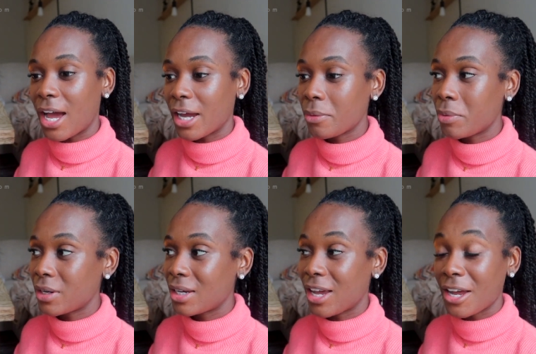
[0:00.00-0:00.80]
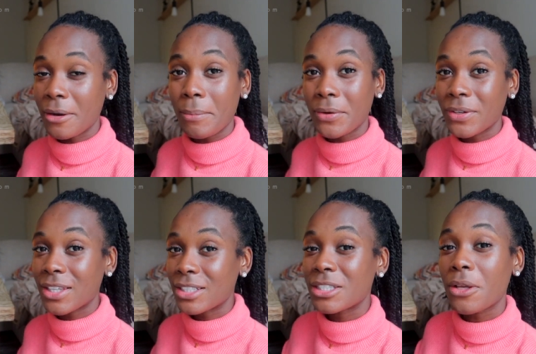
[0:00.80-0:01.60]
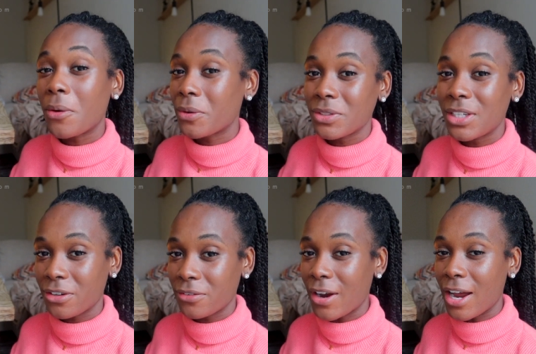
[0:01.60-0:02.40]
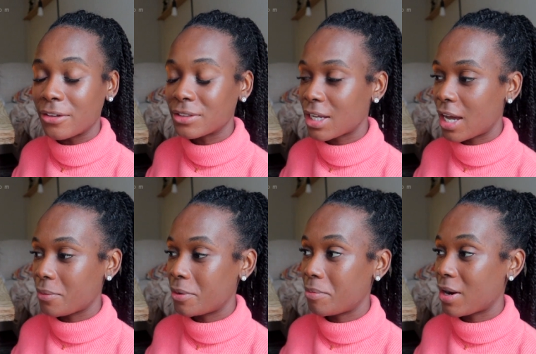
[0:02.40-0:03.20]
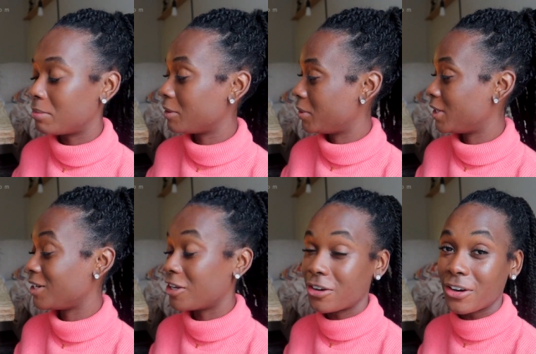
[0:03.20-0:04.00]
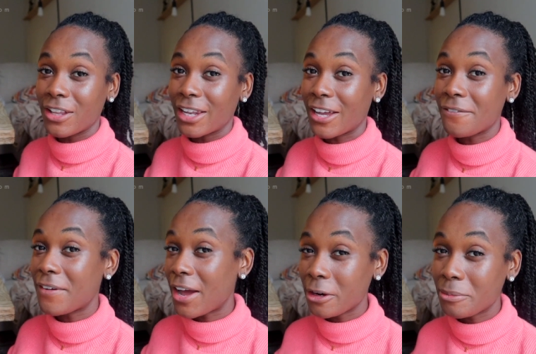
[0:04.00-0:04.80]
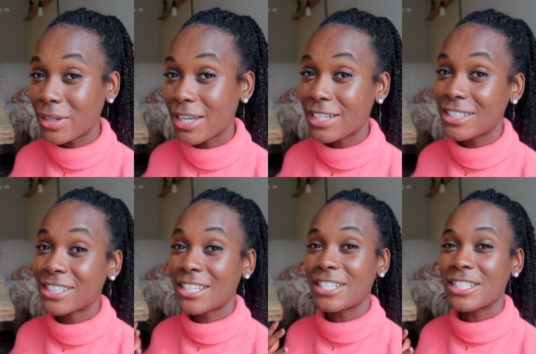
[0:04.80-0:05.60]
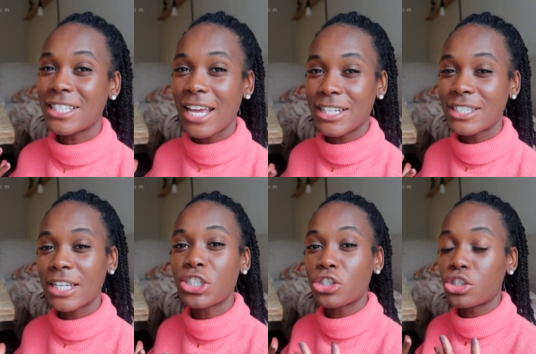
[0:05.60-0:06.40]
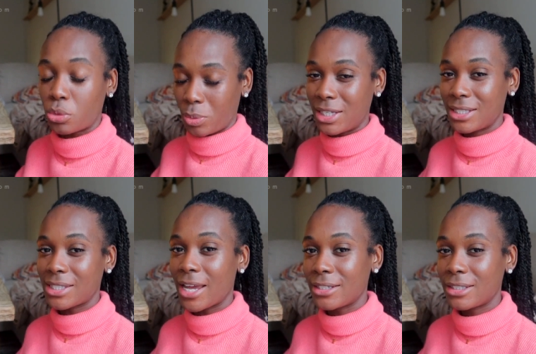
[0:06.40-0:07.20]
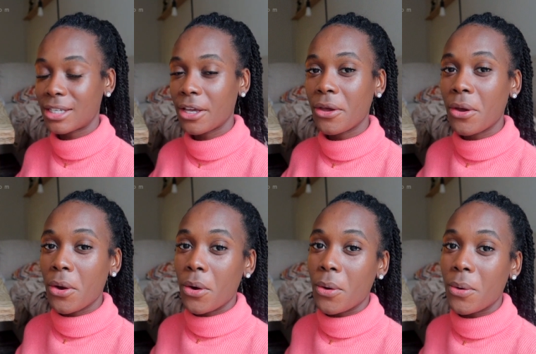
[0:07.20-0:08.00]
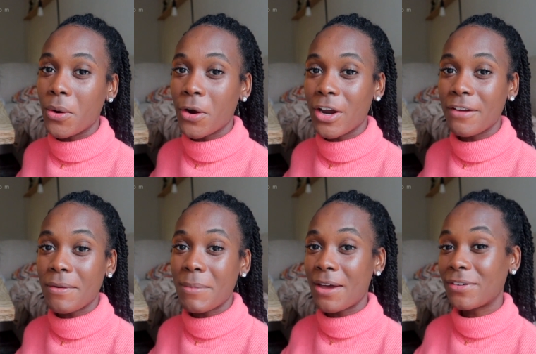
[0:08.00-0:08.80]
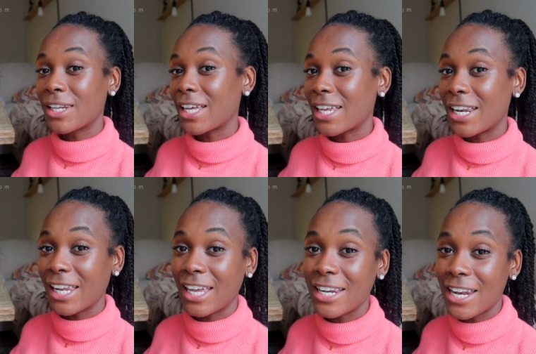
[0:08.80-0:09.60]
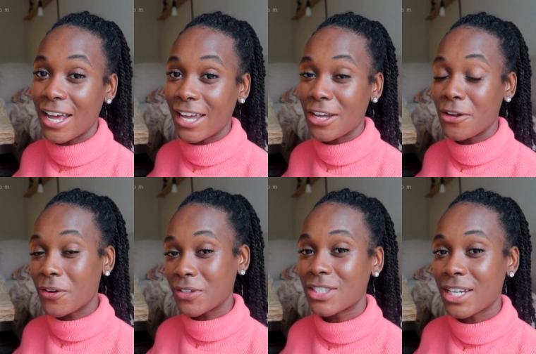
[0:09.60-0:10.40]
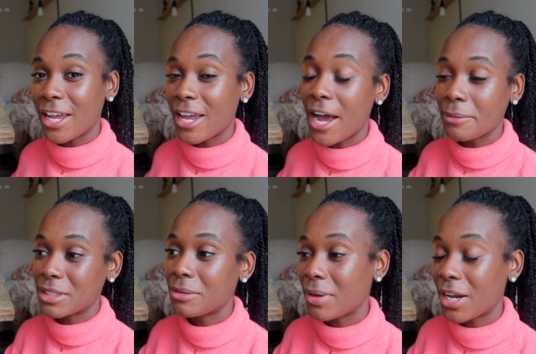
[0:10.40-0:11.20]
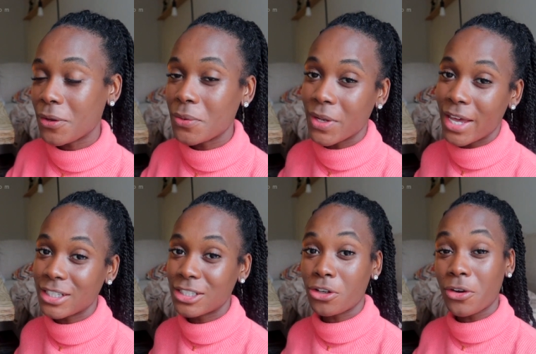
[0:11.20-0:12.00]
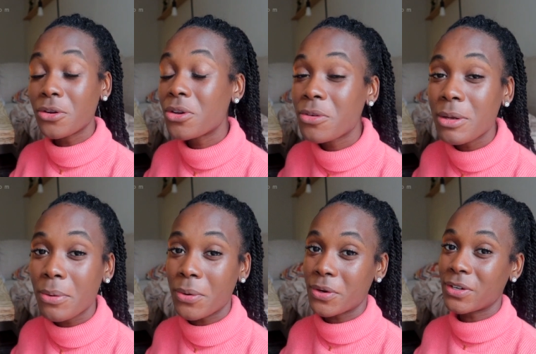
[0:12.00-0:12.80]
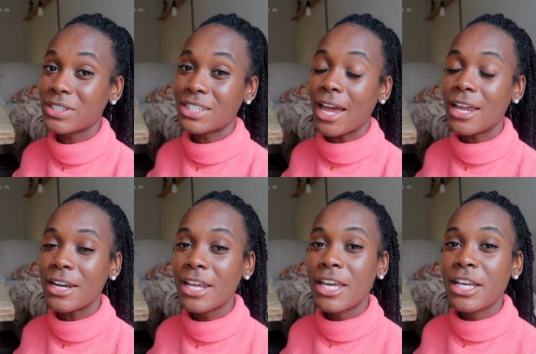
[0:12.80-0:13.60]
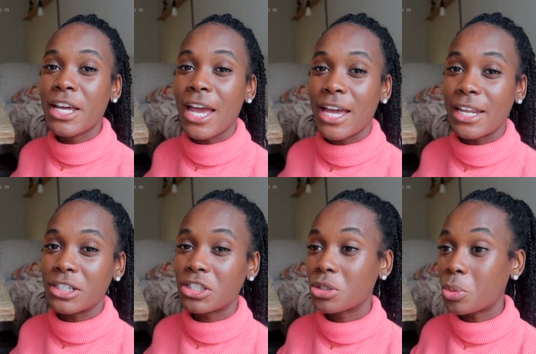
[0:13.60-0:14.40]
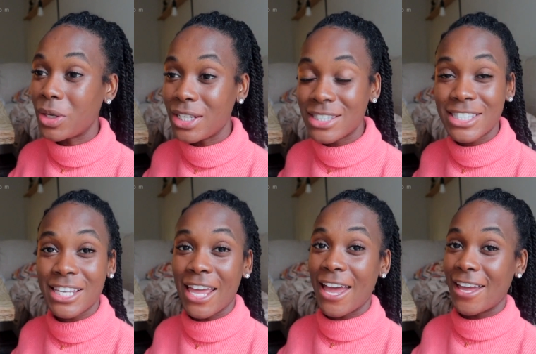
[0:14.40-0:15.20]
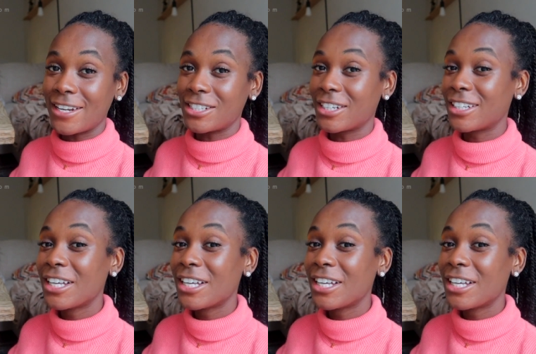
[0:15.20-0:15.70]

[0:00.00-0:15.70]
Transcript: I would kind of burn this all year round. I would probably put it near like a fireplace because it has such a sweet scent. Or if I'm having like a late night, girls night, I'm somebody who likes charcuterie boards and and sweets and